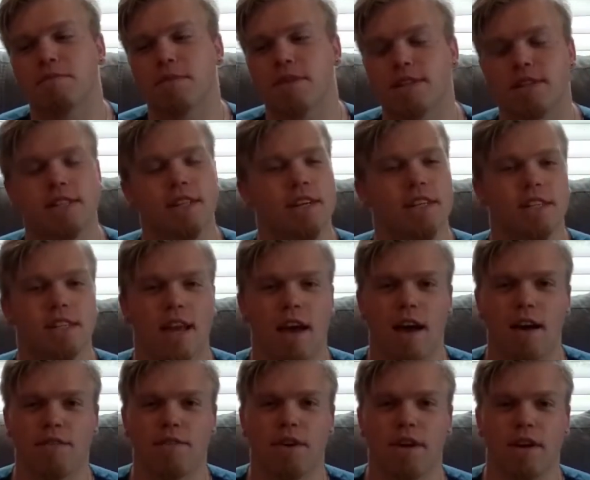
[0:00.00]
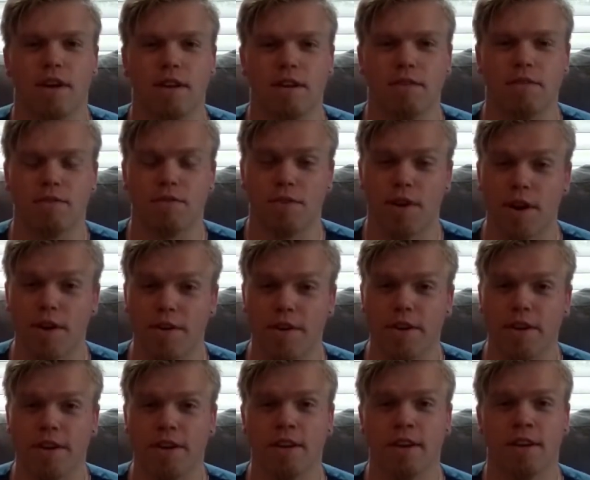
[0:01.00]
It's nice to have a
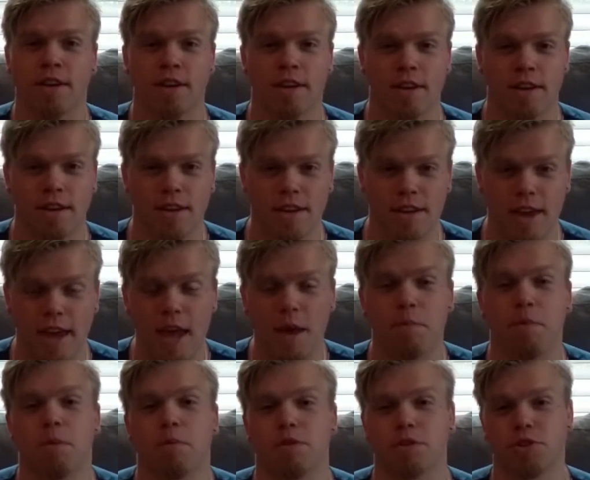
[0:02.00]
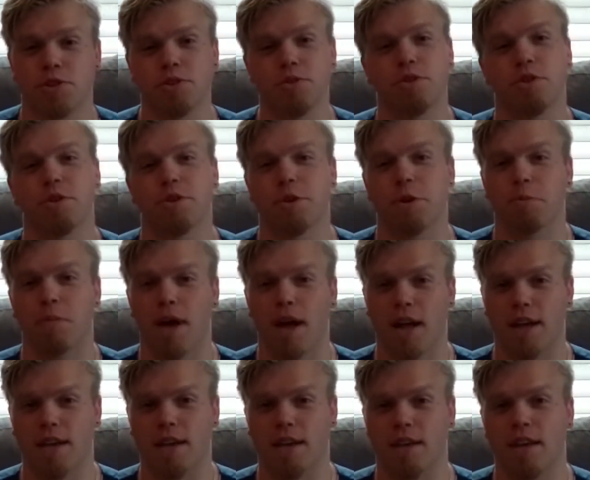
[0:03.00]
very capable shooter in your
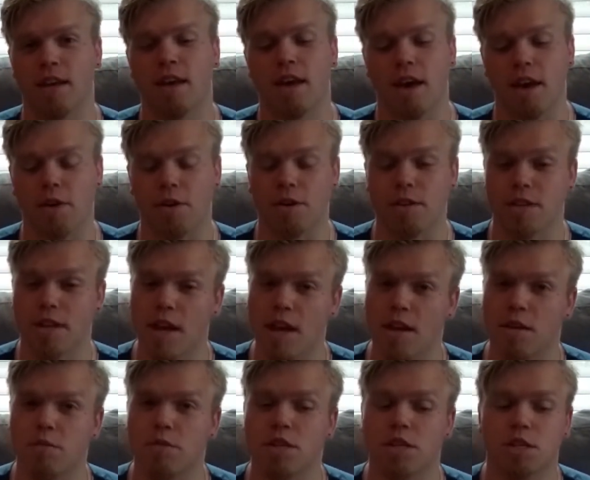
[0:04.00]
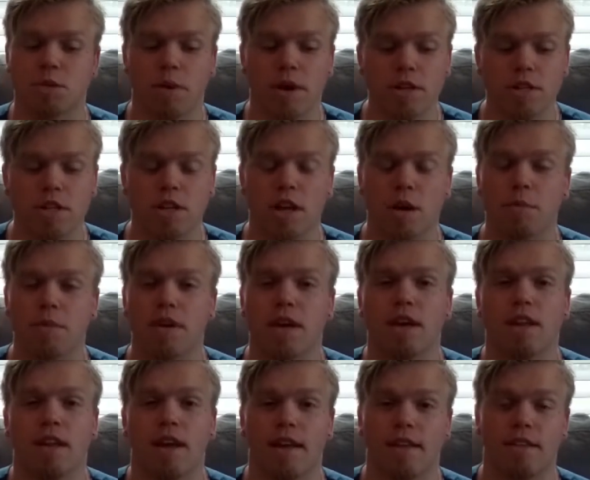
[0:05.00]
pocket at all times, especially coming
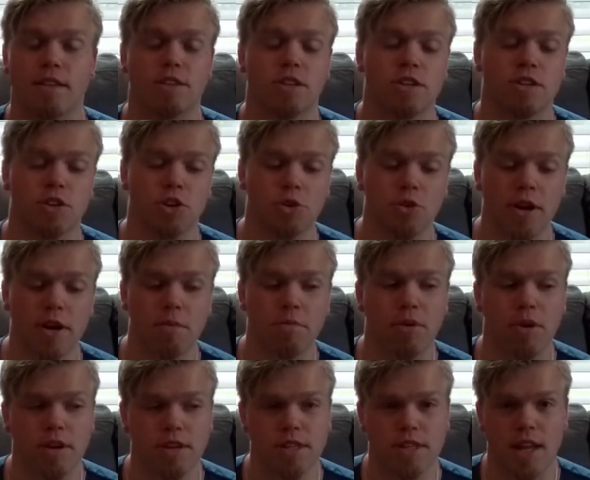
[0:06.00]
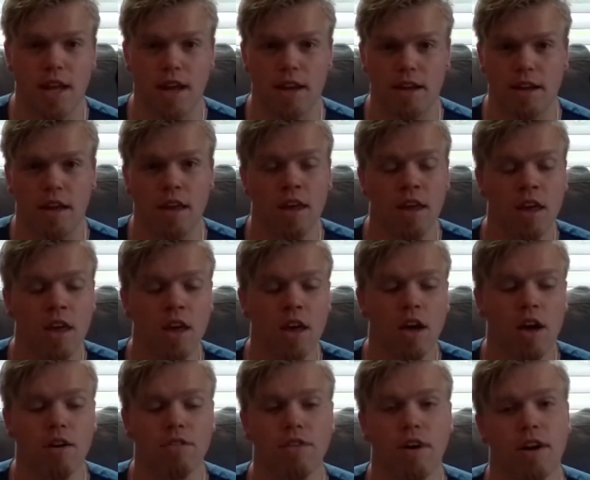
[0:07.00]
in at such a great price tag
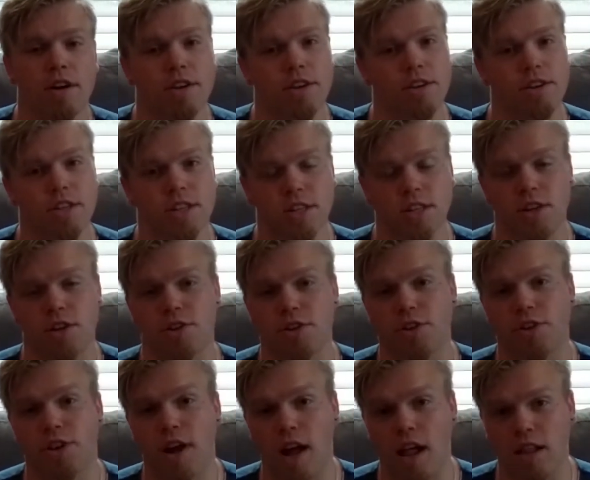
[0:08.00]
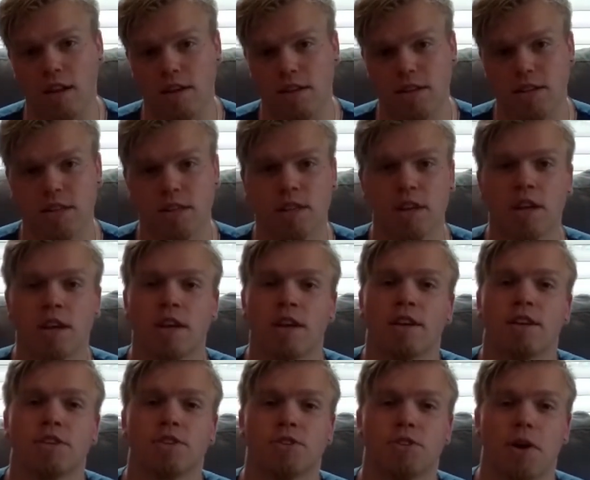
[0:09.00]
of under $600.
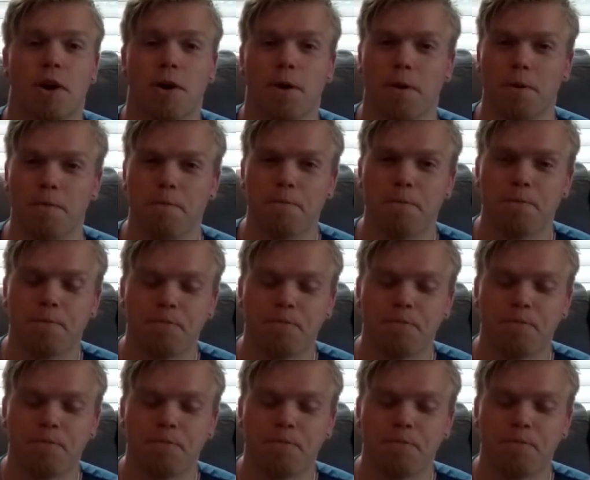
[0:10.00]
So,